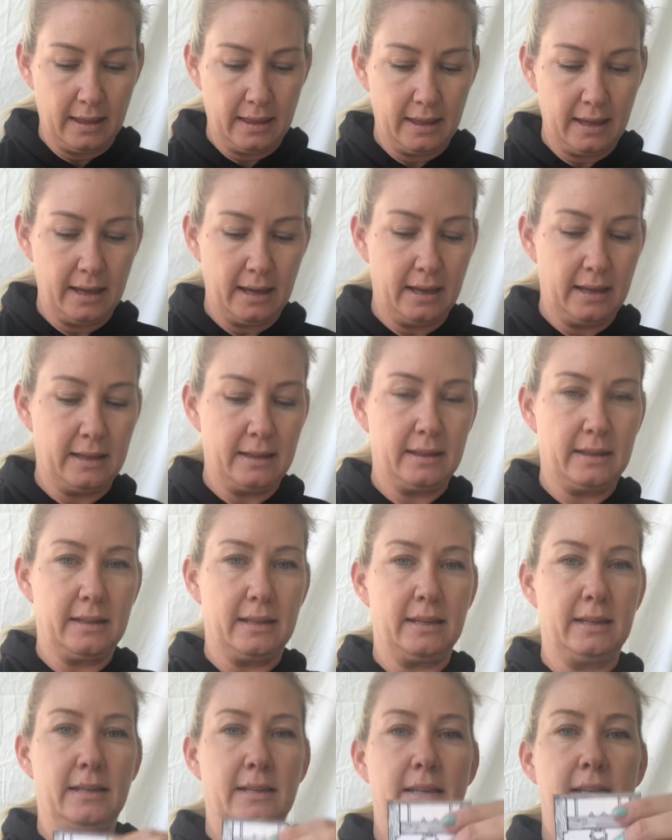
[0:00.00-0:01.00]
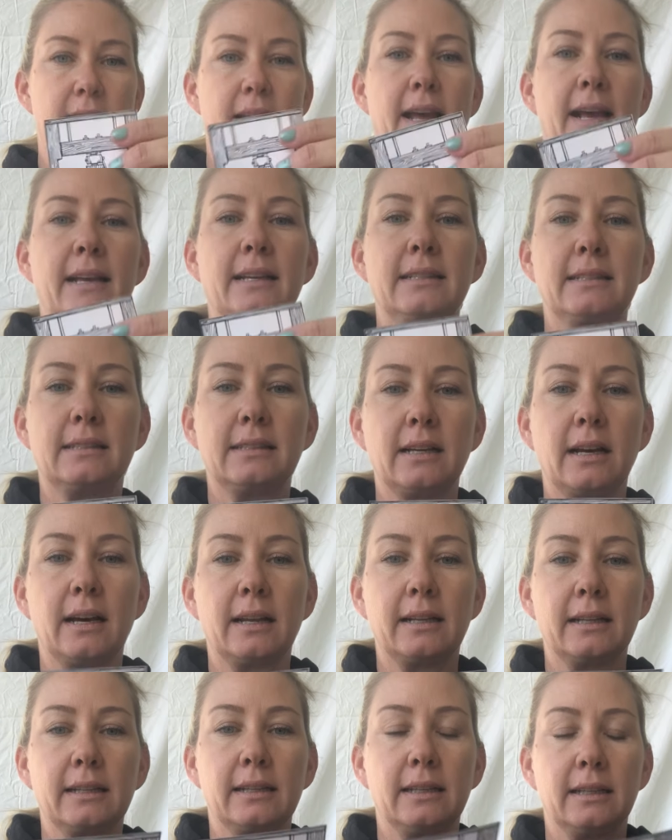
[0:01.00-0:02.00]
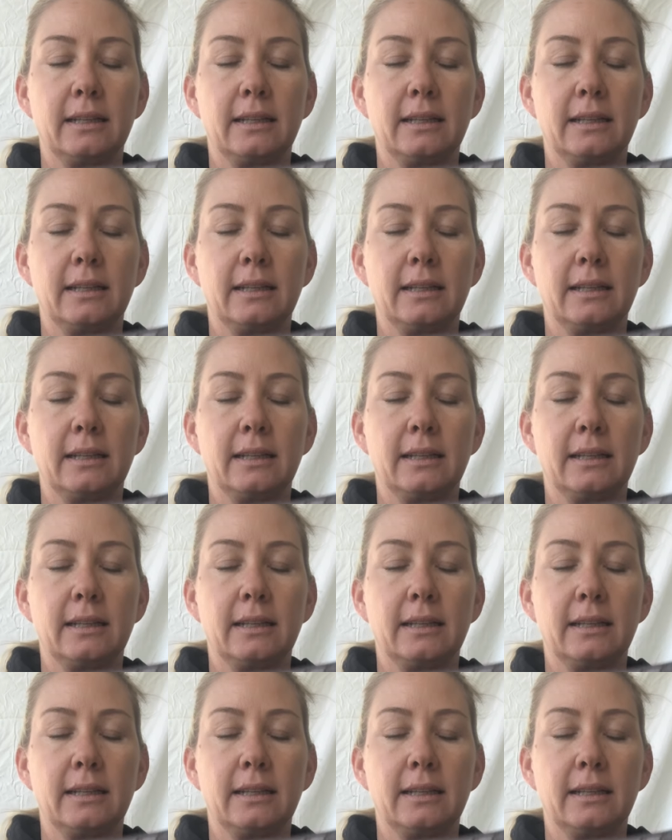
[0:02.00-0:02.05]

Then the next dotted